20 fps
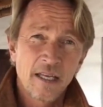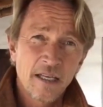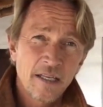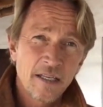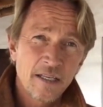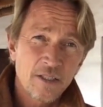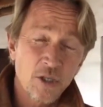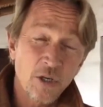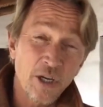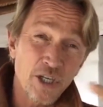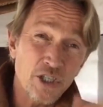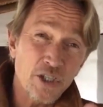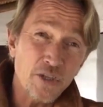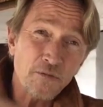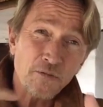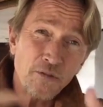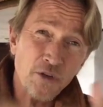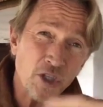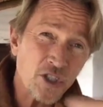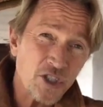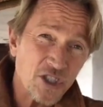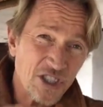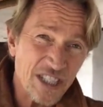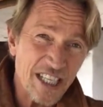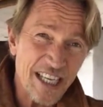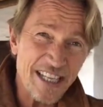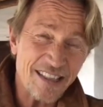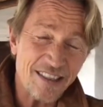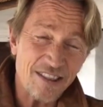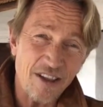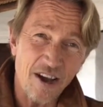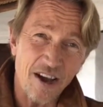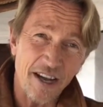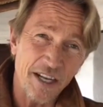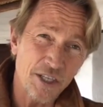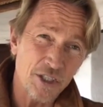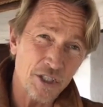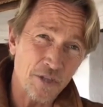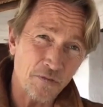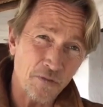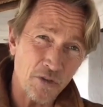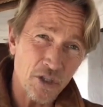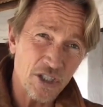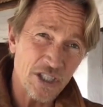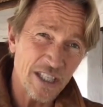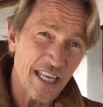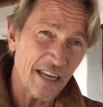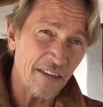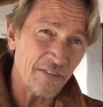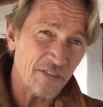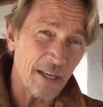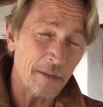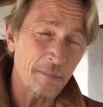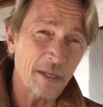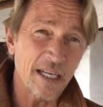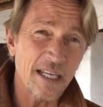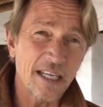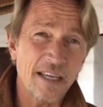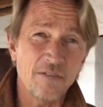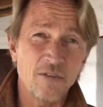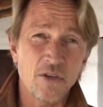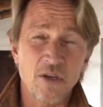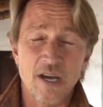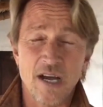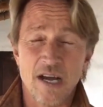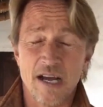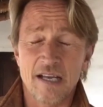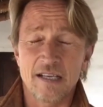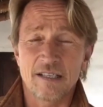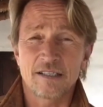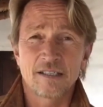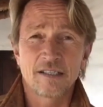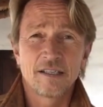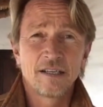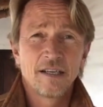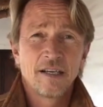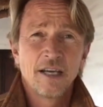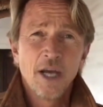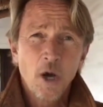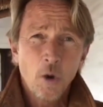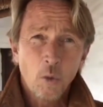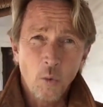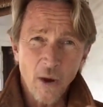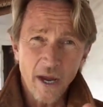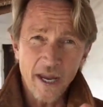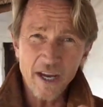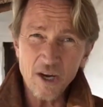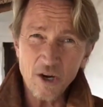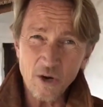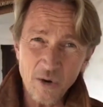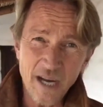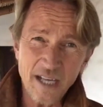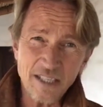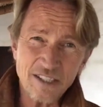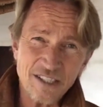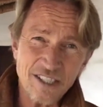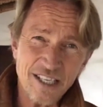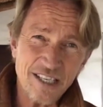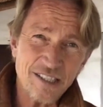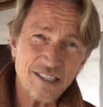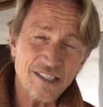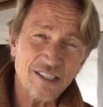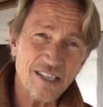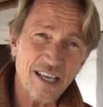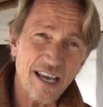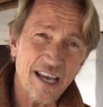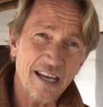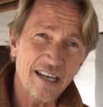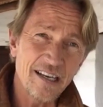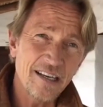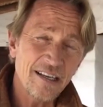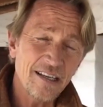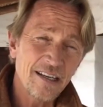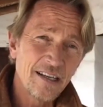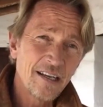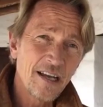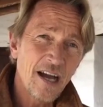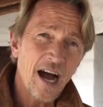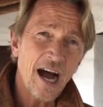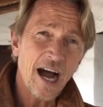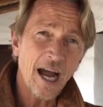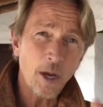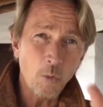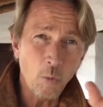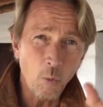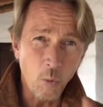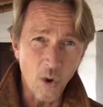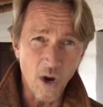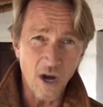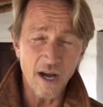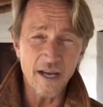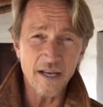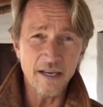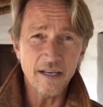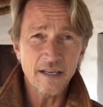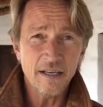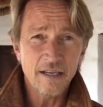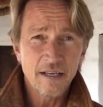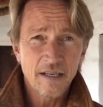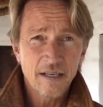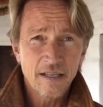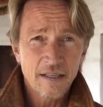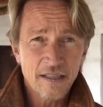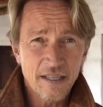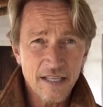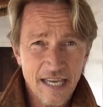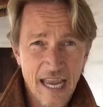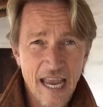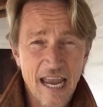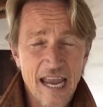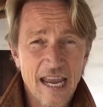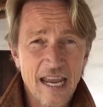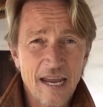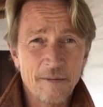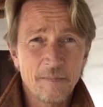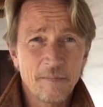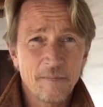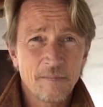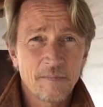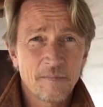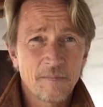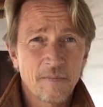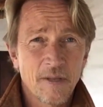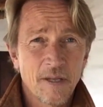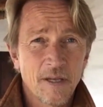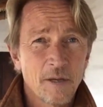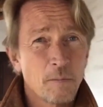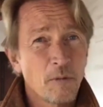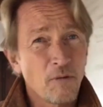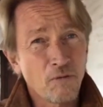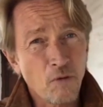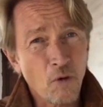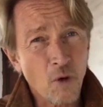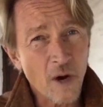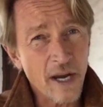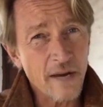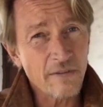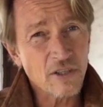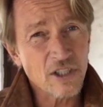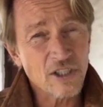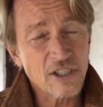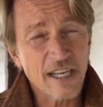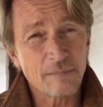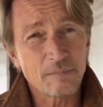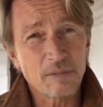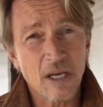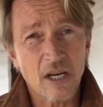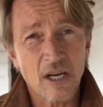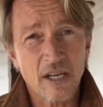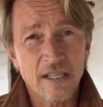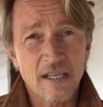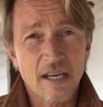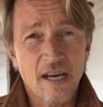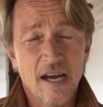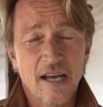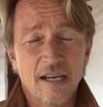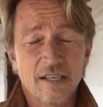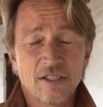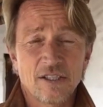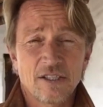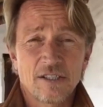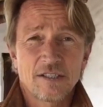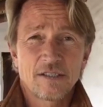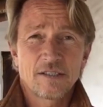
So here's the first seed thought. Here's the first gift I'm going to give you guys. Wayne Gretzky said, I won the game before I ever stepped out on the ice.